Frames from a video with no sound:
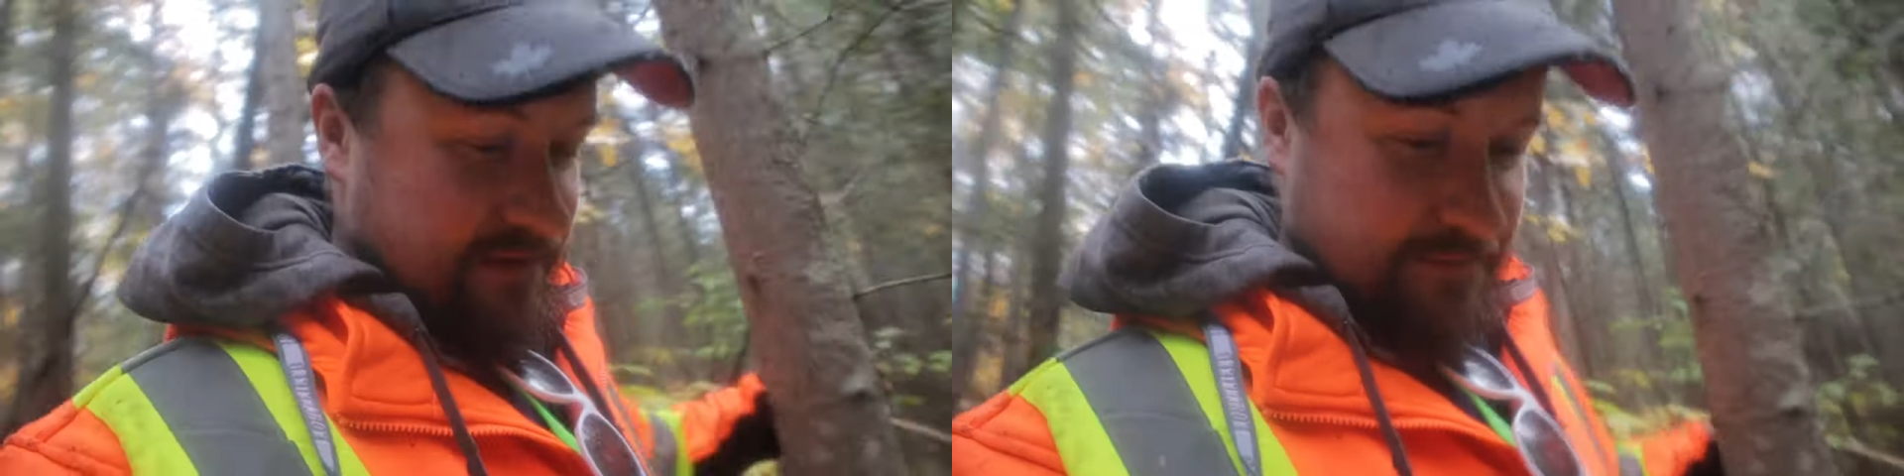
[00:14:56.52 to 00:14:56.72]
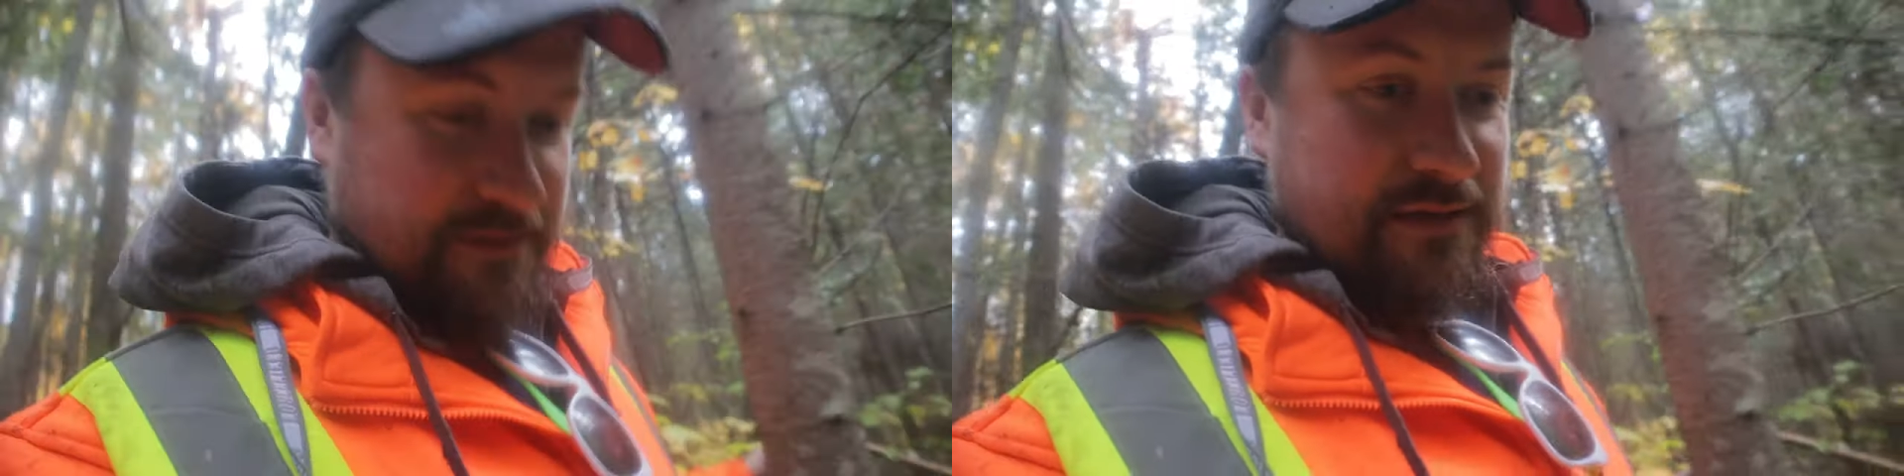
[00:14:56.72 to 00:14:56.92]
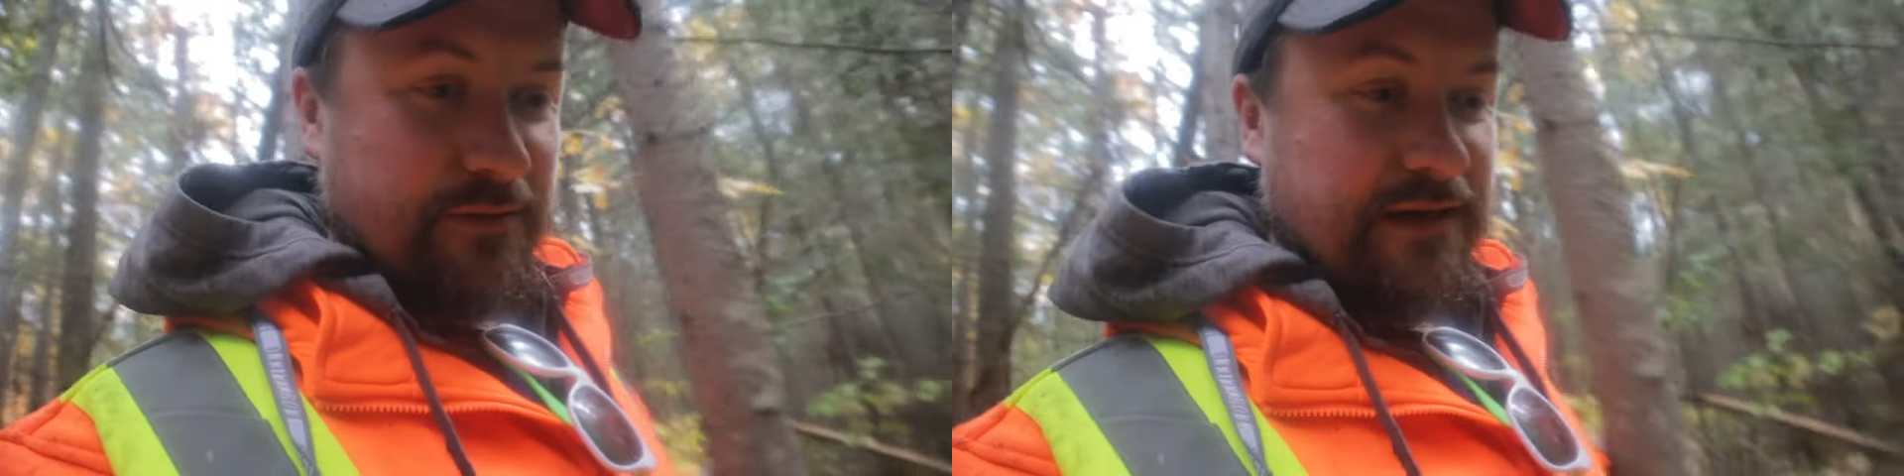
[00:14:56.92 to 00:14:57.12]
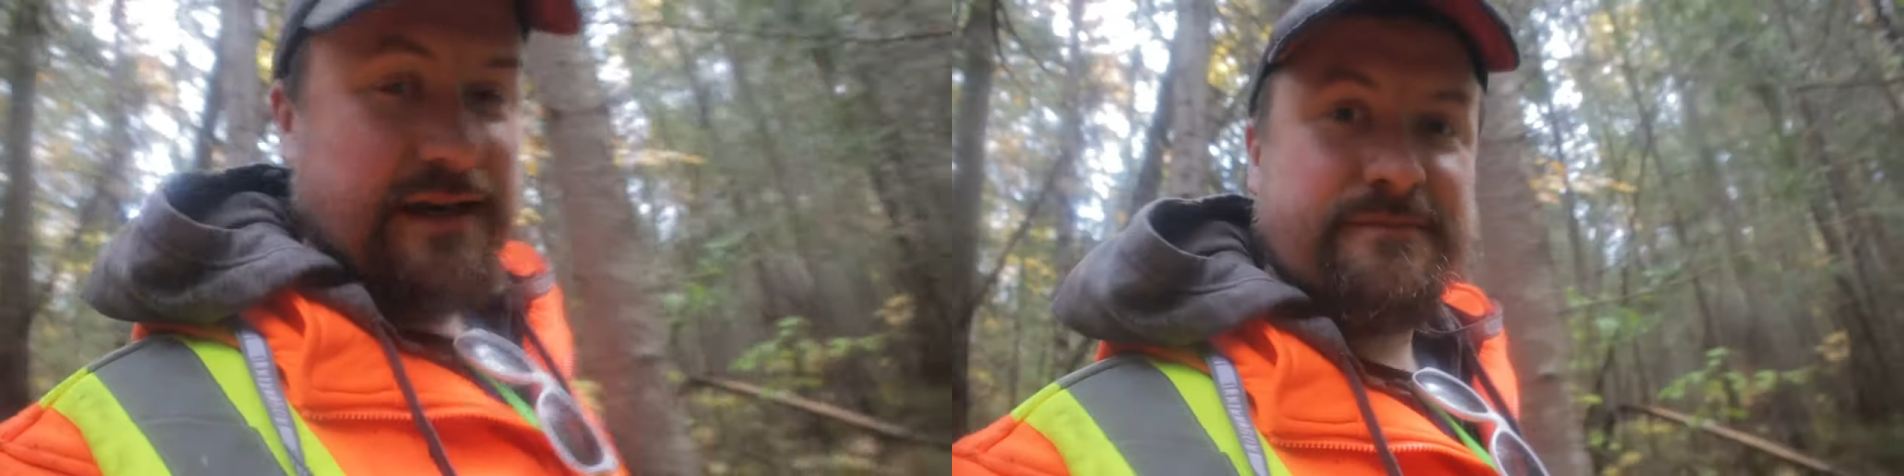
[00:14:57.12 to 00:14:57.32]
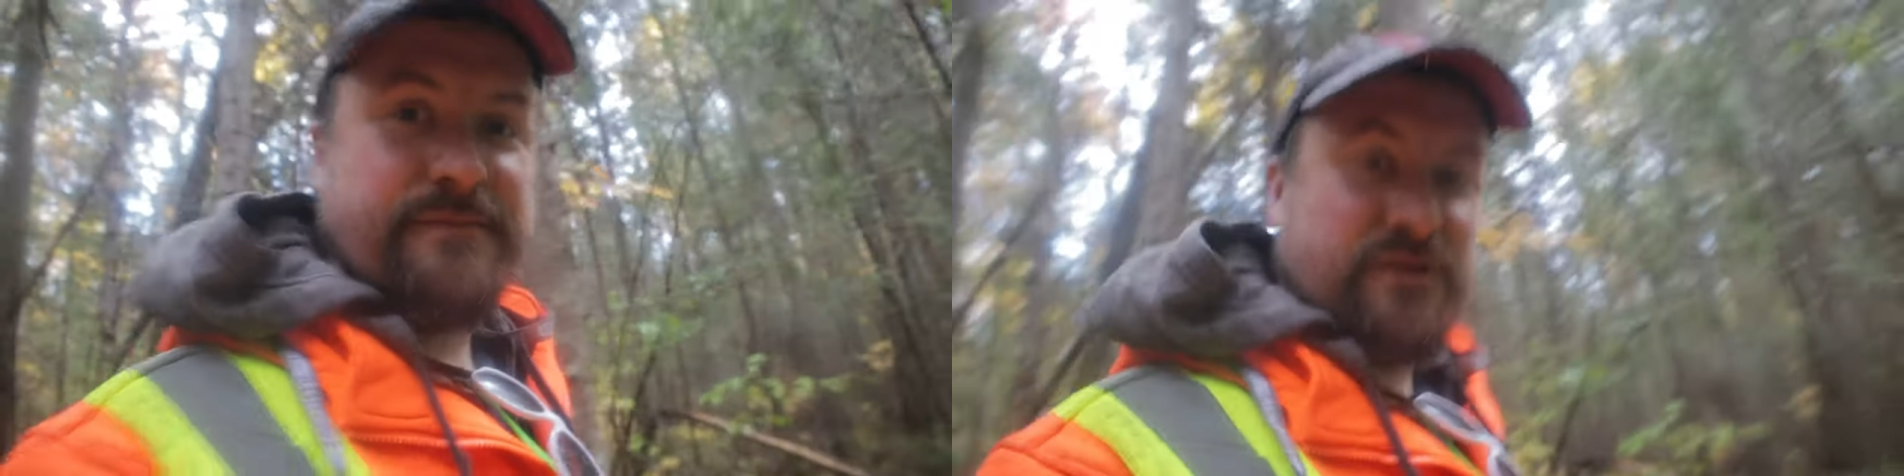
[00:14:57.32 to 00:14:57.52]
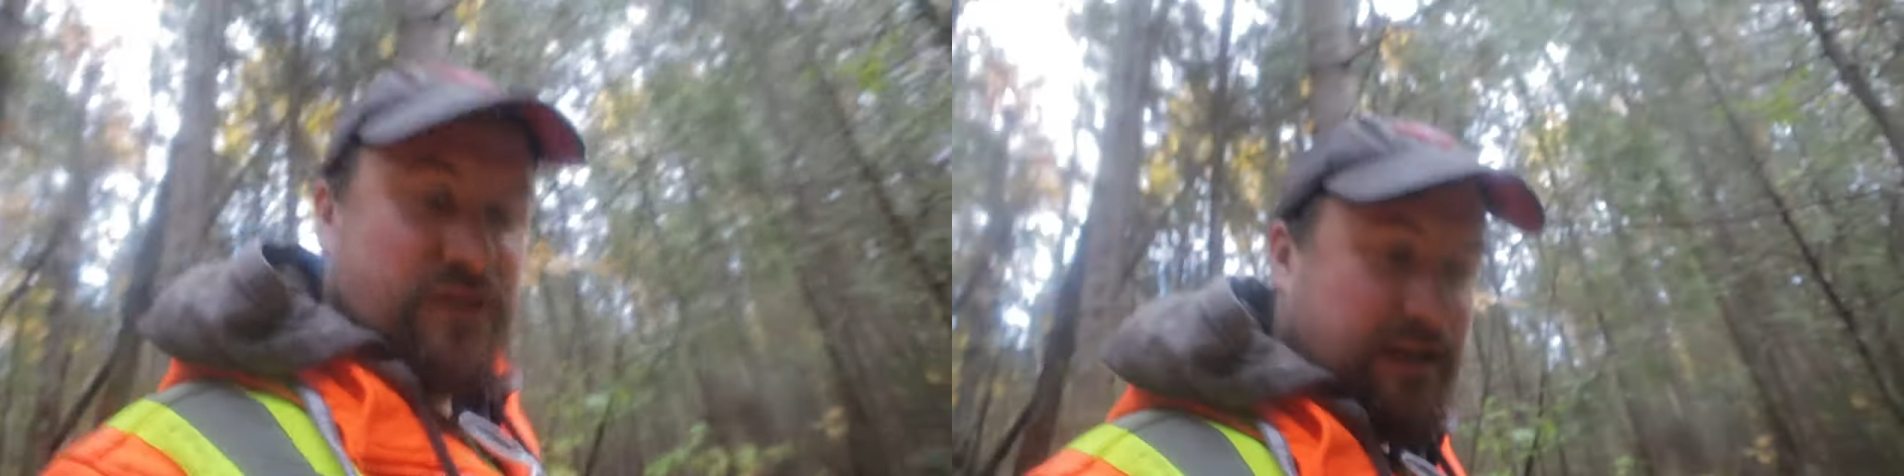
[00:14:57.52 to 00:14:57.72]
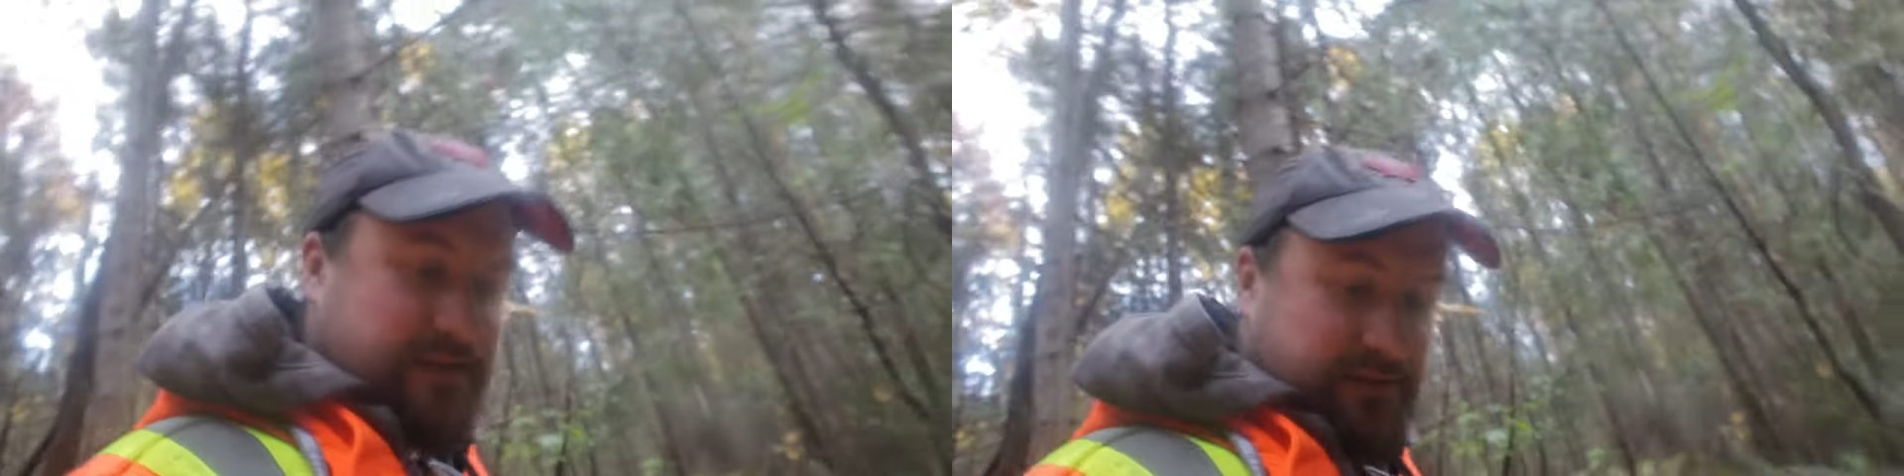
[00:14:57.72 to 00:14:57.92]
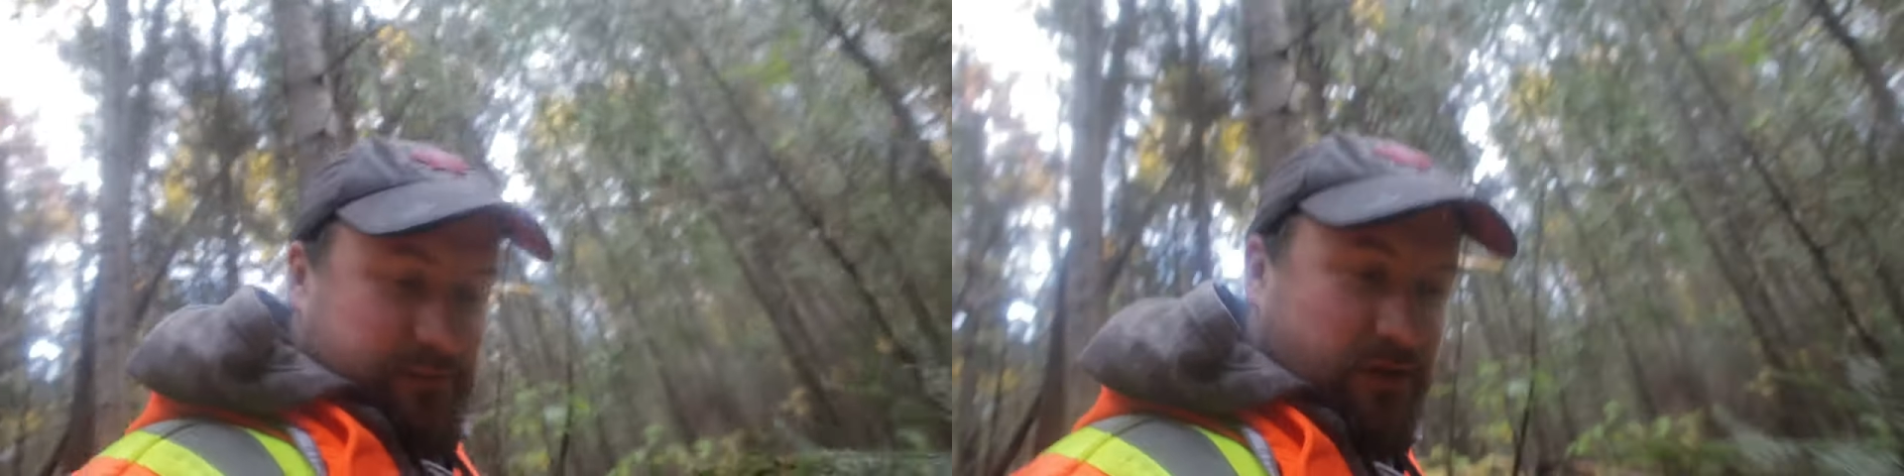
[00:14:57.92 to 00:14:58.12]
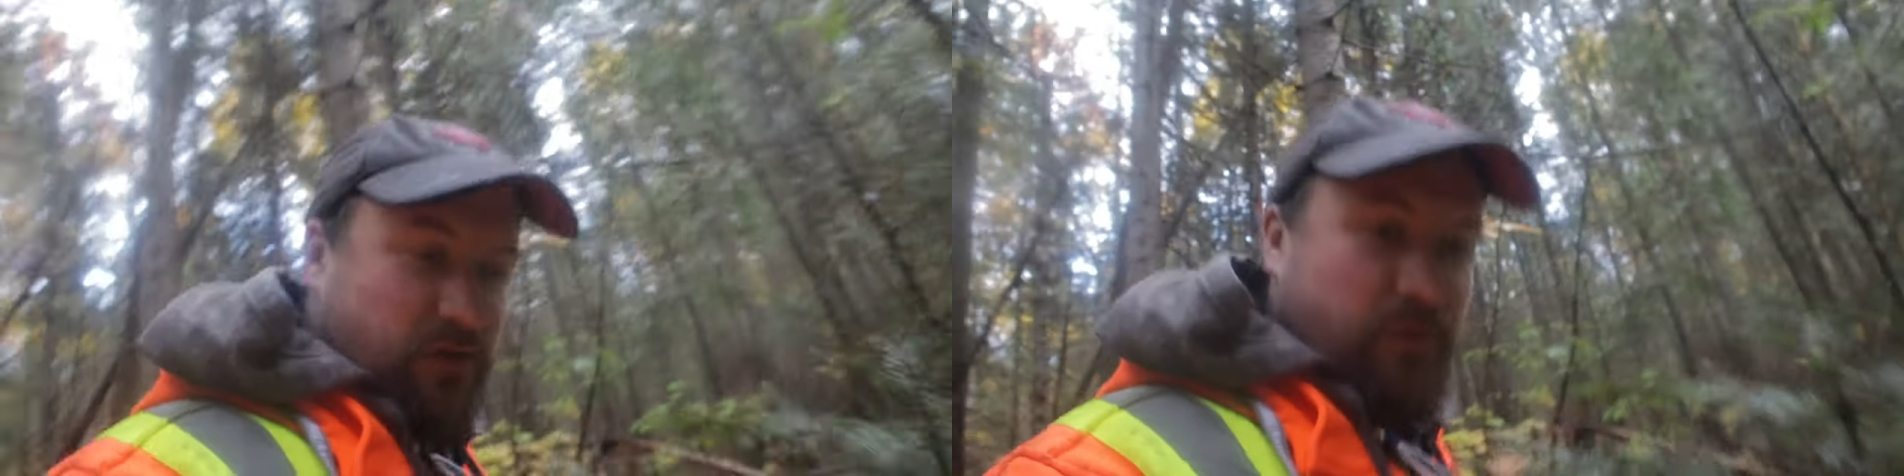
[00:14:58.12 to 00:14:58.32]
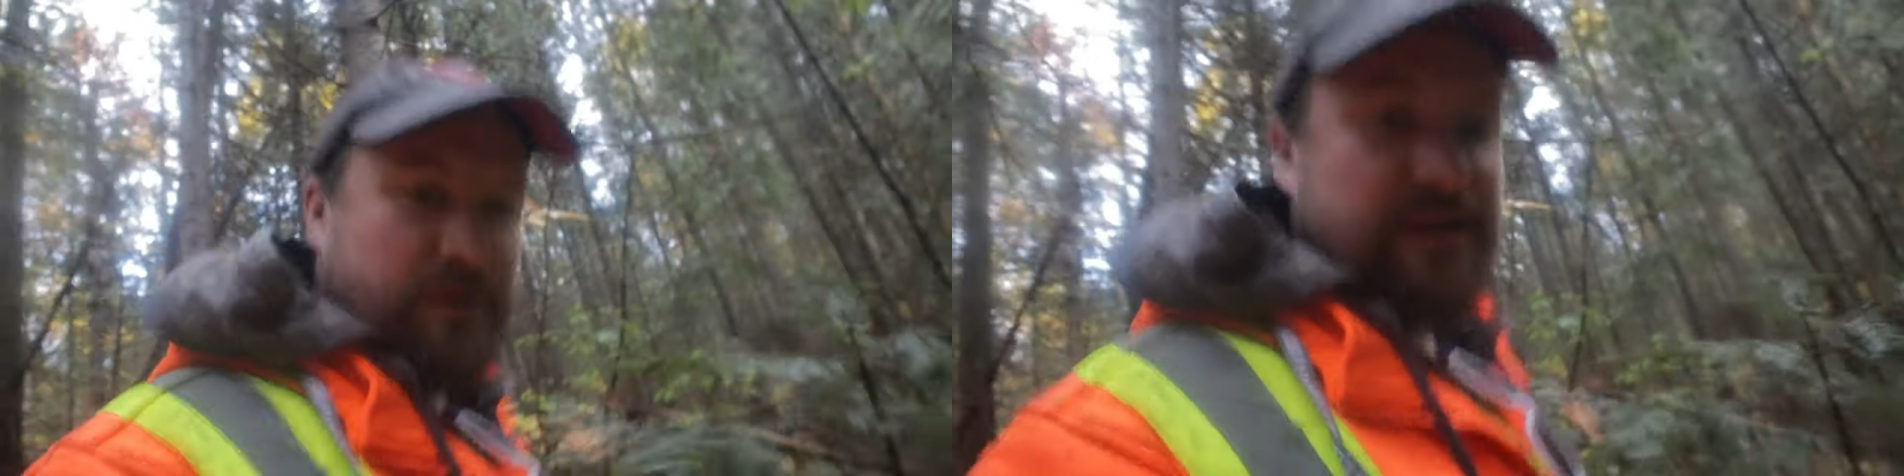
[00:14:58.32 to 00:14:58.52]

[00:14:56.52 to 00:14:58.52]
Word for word: especially when it hasn't been checked and when nobody